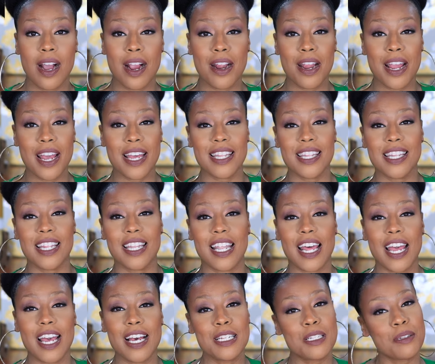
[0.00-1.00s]
All right, and the
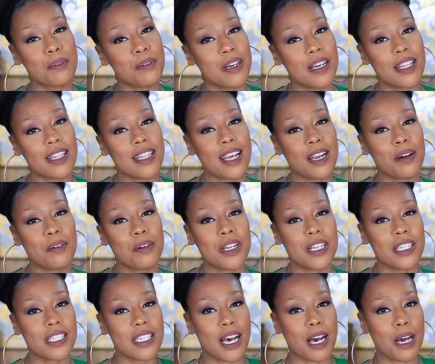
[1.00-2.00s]
last one that I want
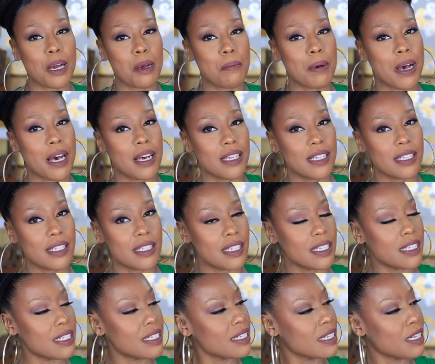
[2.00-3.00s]
to talk about is
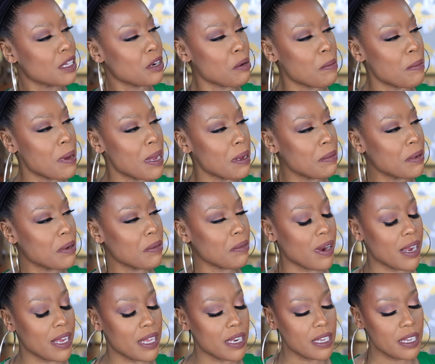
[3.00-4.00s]
this little baby
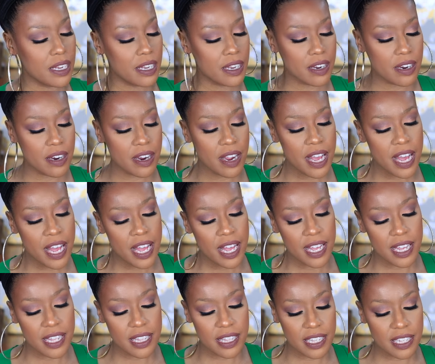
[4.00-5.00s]
right here,
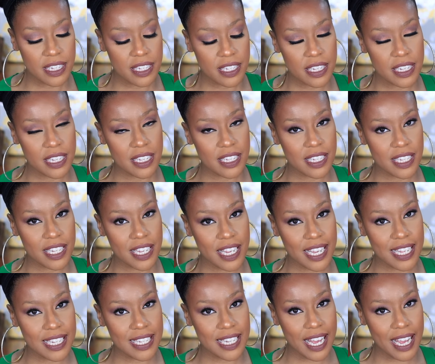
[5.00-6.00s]
and this is
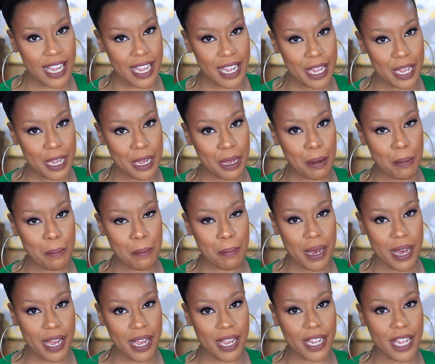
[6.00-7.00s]
Yes I Am by